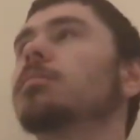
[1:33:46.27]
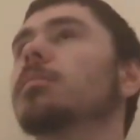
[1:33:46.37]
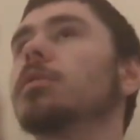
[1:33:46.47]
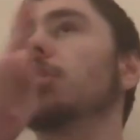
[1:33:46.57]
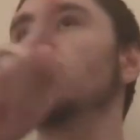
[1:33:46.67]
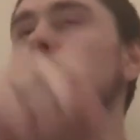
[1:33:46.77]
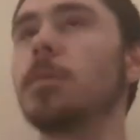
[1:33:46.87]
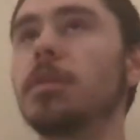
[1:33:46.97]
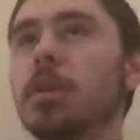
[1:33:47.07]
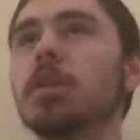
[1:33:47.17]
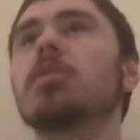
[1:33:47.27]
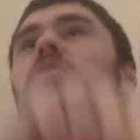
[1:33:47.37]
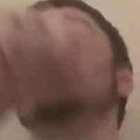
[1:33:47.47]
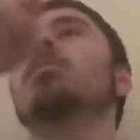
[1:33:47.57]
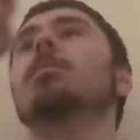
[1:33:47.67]
to, because apparently
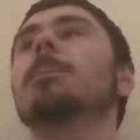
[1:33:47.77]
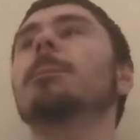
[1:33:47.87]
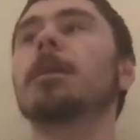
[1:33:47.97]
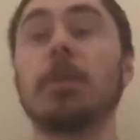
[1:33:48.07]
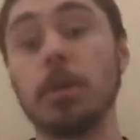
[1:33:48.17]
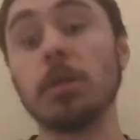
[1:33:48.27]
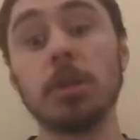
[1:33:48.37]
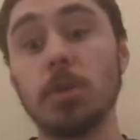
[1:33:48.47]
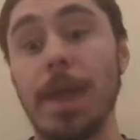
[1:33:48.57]
you can use USB-C.